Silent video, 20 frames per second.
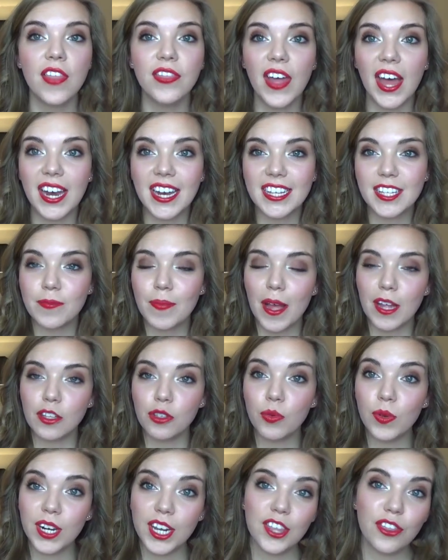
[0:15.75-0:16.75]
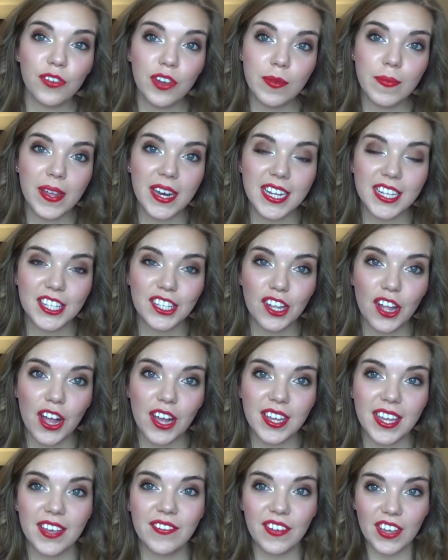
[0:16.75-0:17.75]
that is about 23 minutes
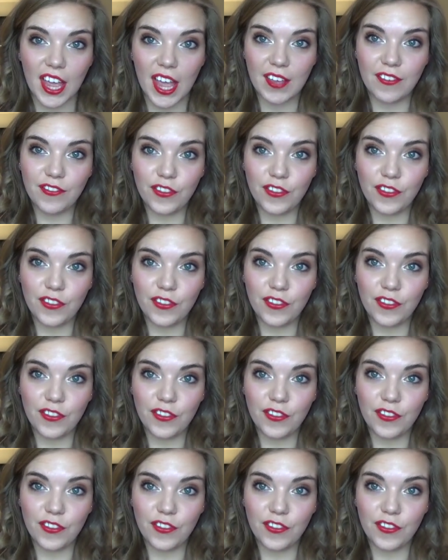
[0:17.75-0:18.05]
long, giving a